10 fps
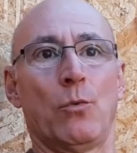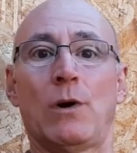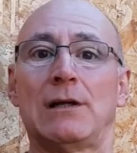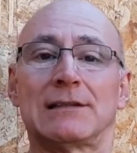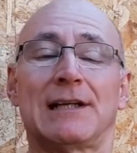
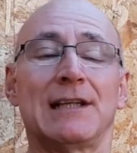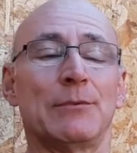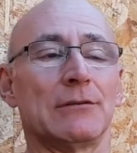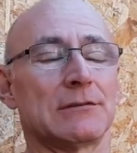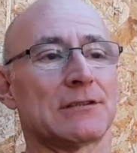wild
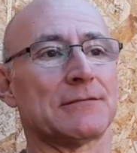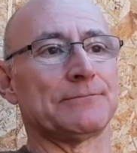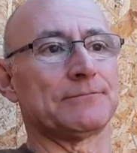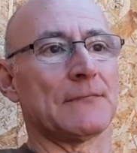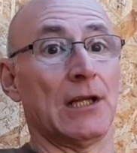animals,
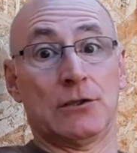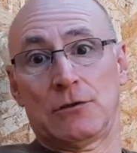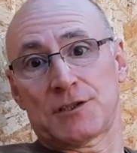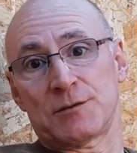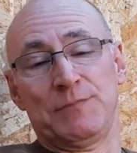and of
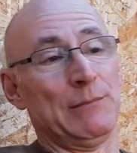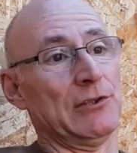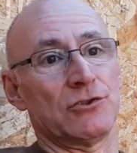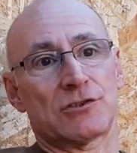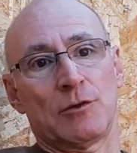course some people
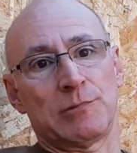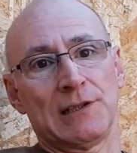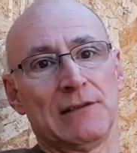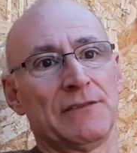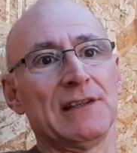are just
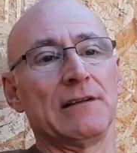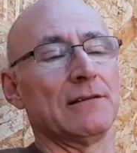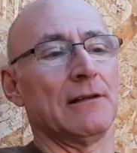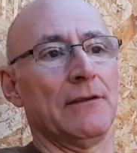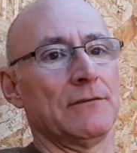completely
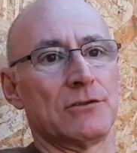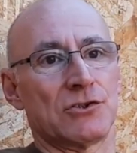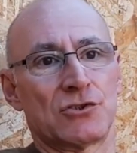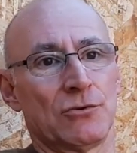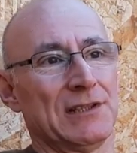vegan and
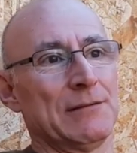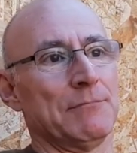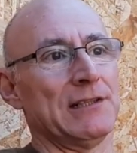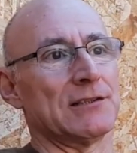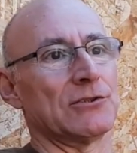just don't eat
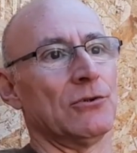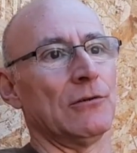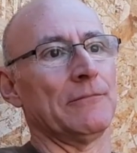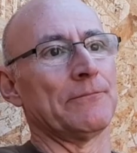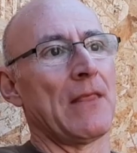meat at all.